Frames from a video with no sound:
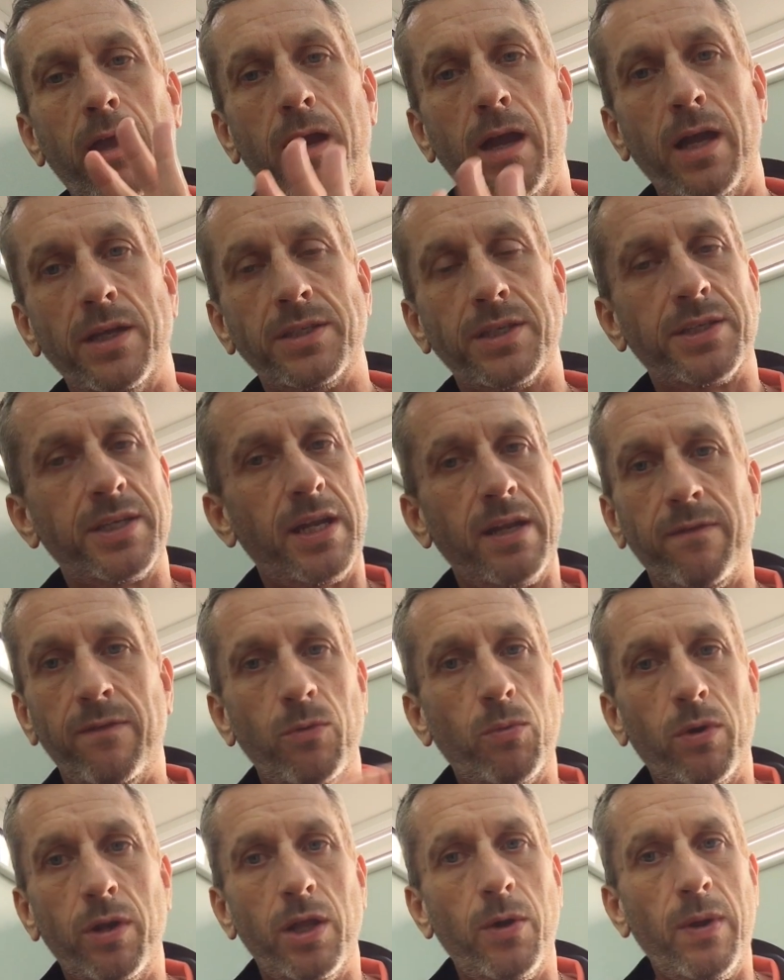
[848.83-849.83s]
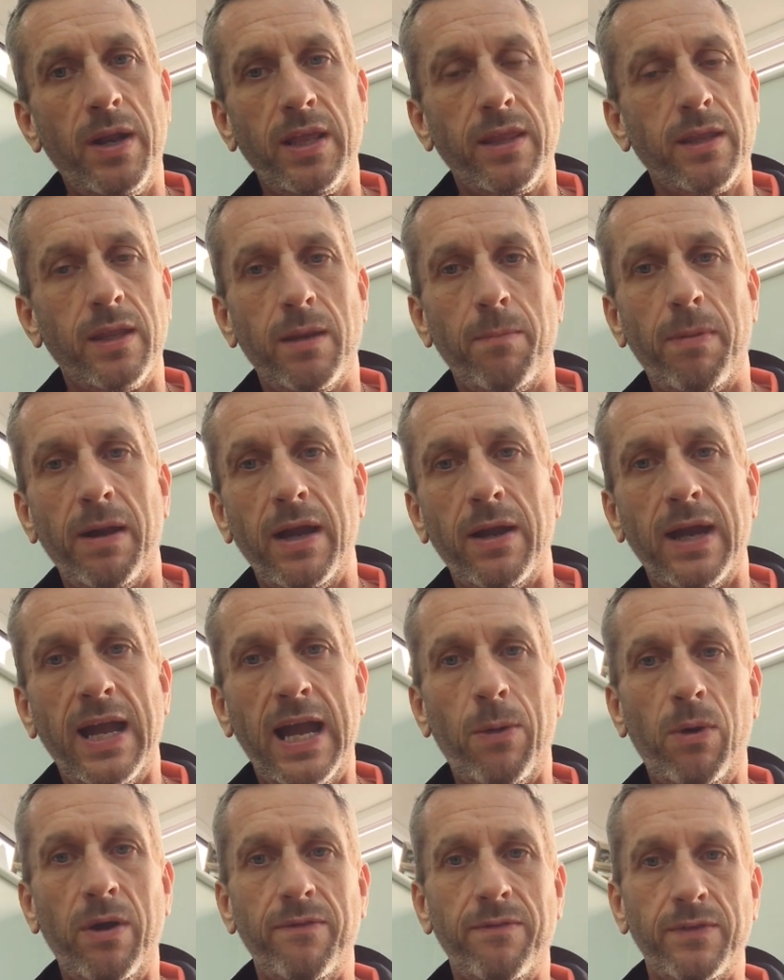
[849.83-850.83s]
As I said, if you want to know anything about
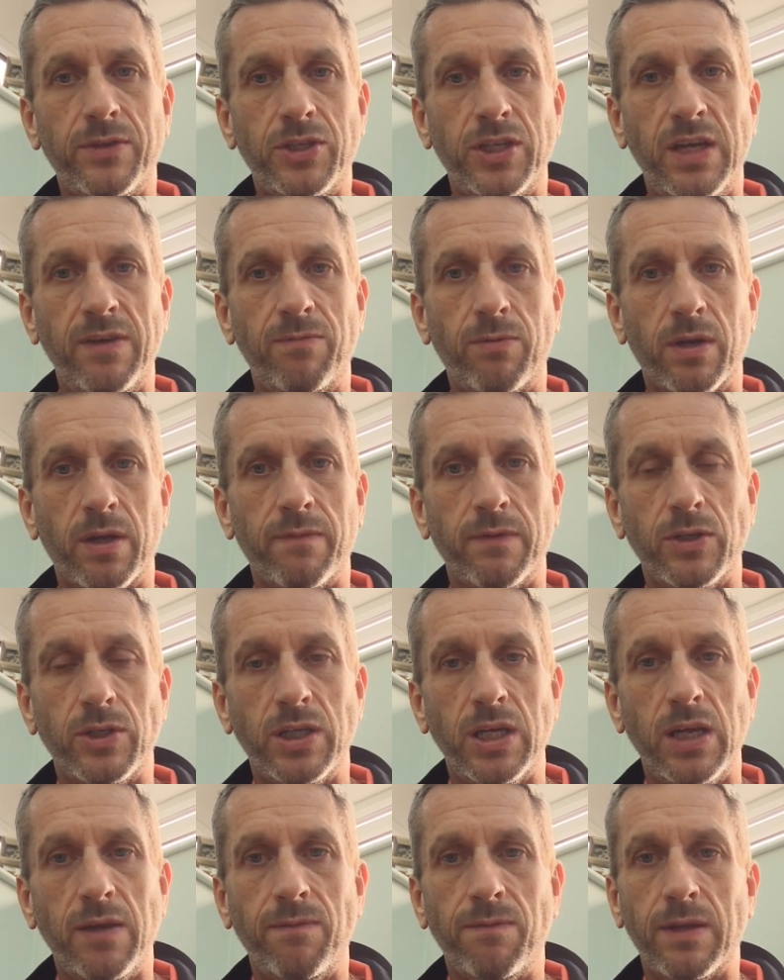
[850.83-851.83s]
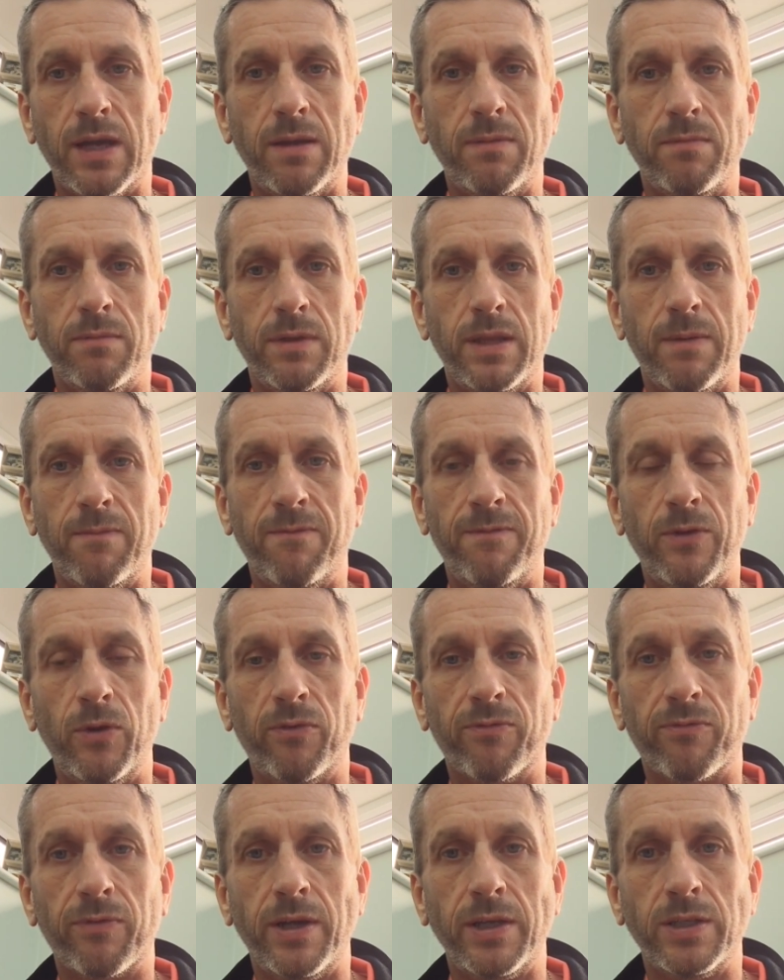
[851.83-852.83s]
how I've achieved what I've achieved, then feel
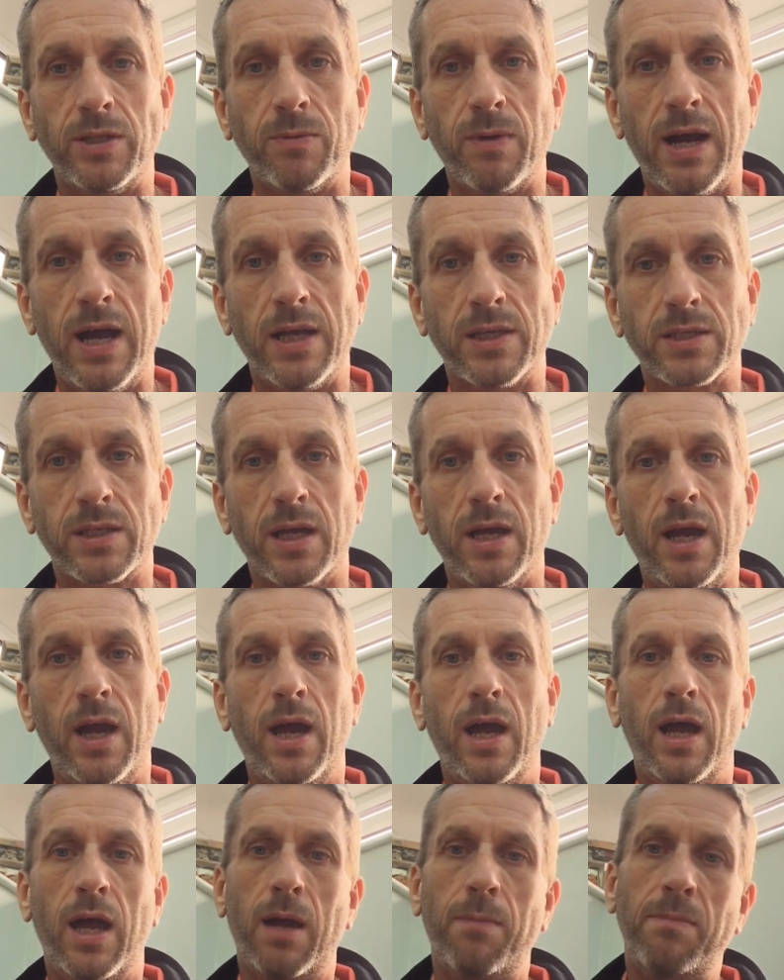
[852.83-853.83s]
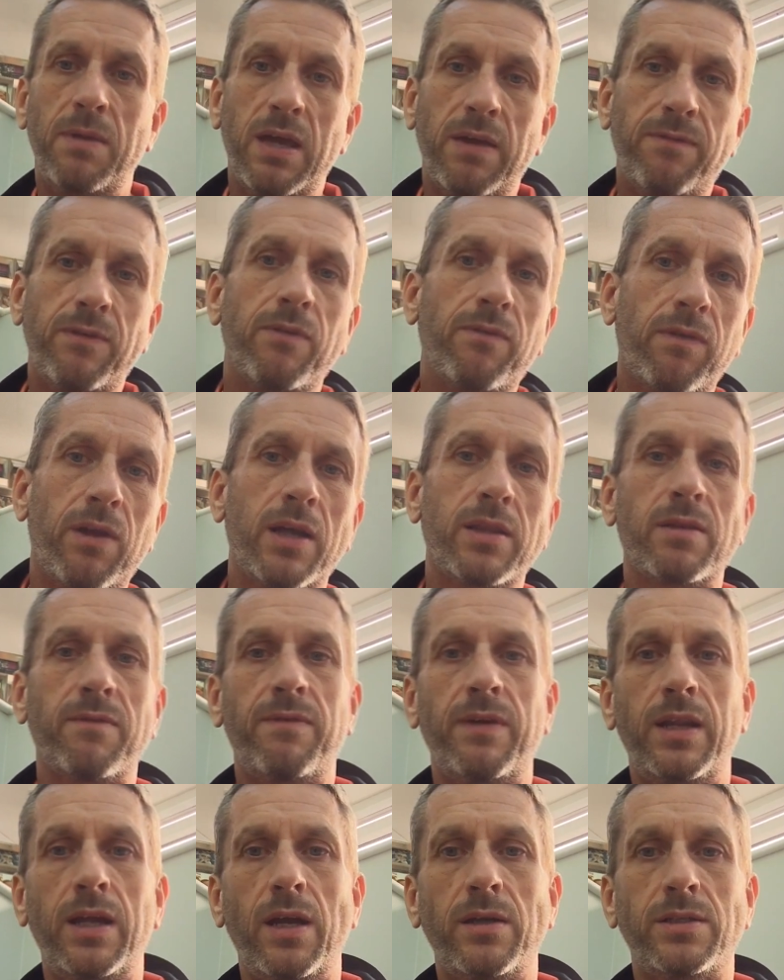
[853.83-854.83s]
free to ask. If you've liked the
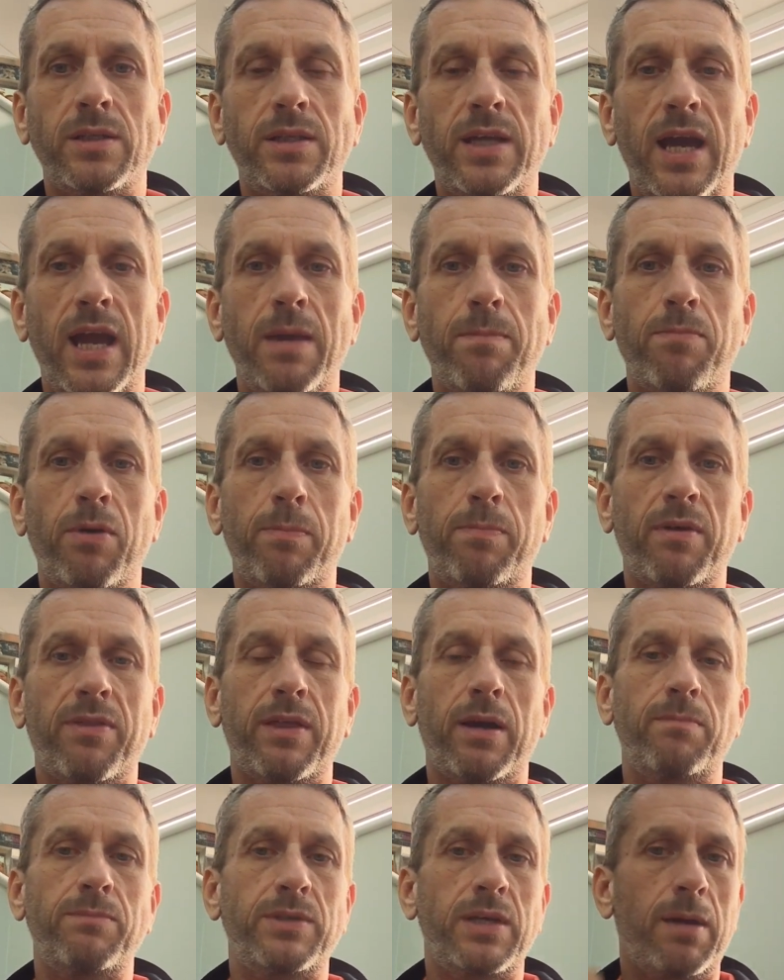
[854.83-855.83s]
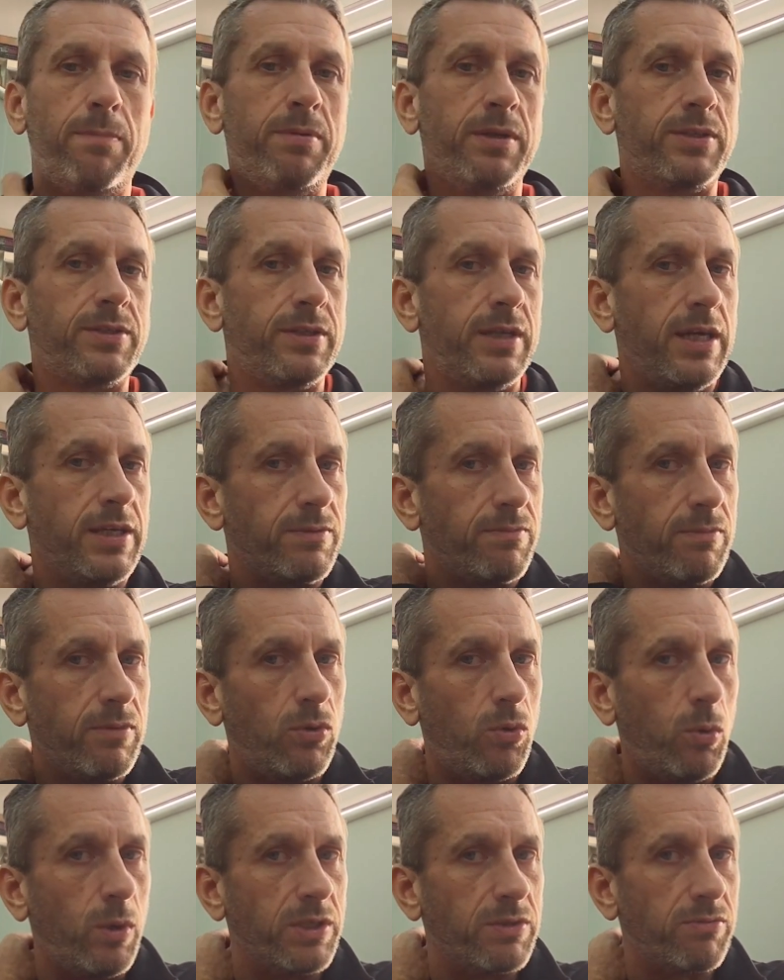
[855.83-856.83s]
video today, pop a thumbs up. It's
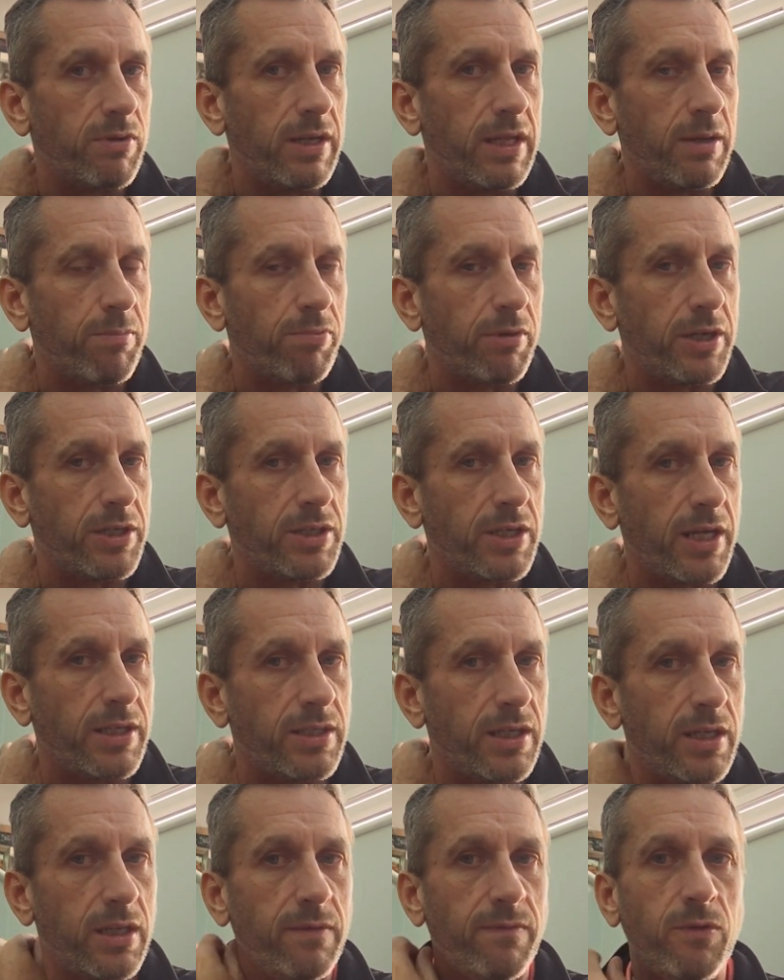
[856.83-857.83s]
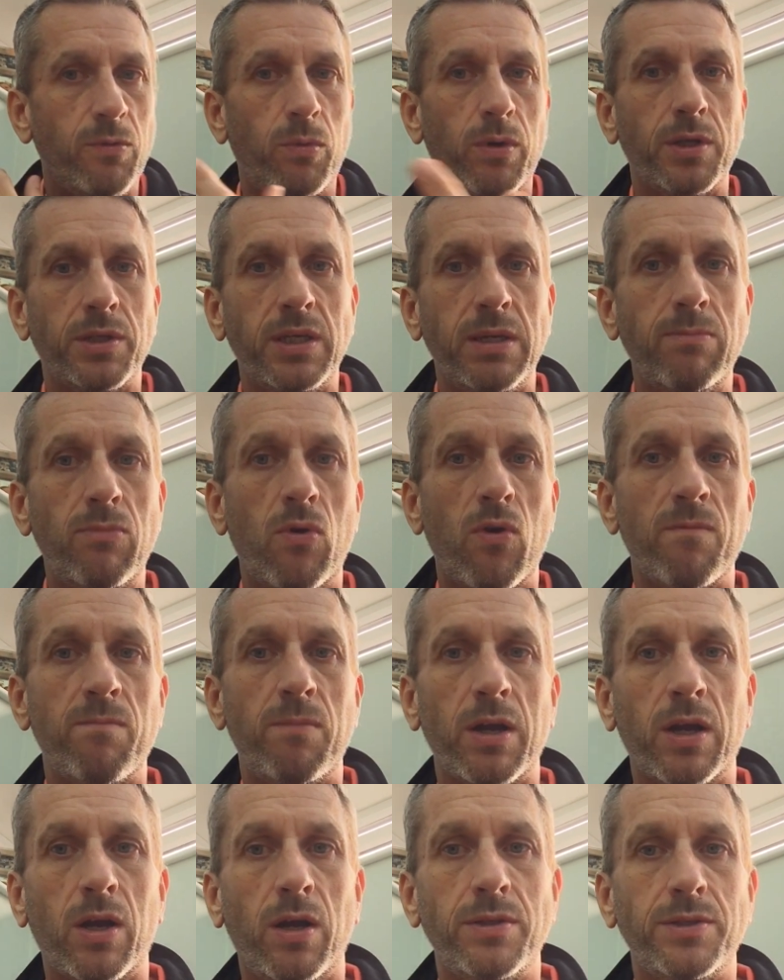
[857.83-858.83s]
always really appreciated. And if you want to see more of
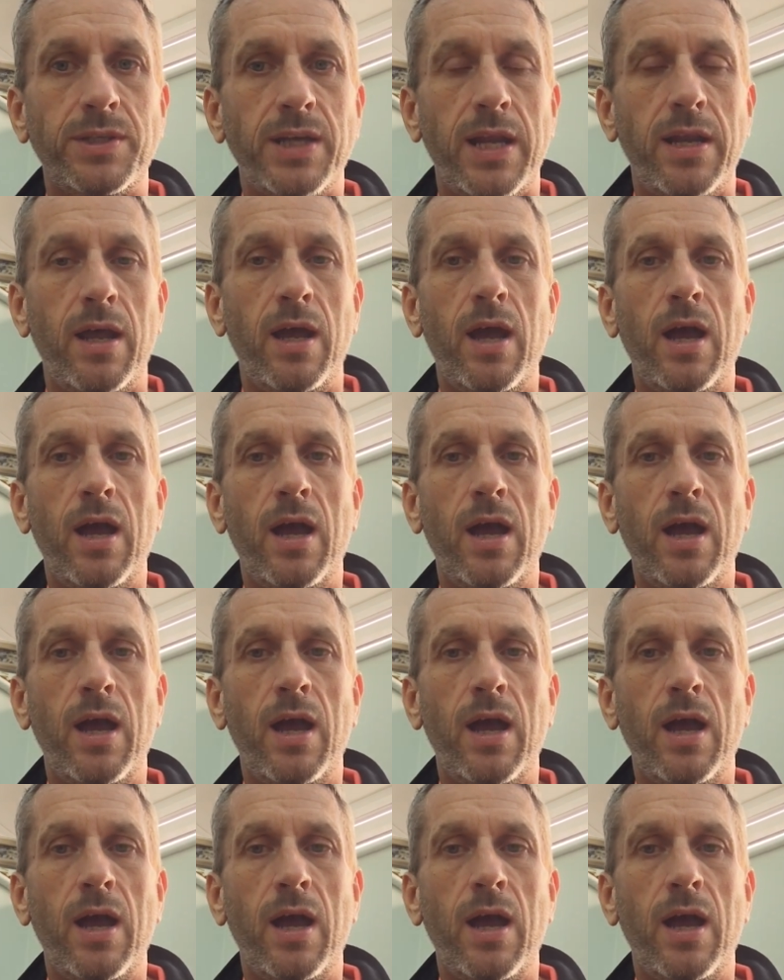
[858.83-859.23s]
my content